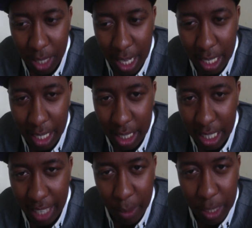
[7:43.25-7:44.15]
and
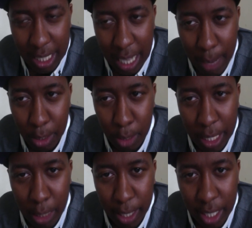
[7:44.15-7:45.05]
to give you an example, to
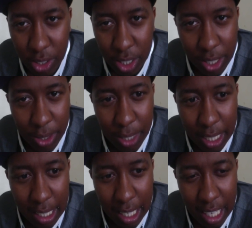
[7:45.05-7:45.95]
paint a picture to you, and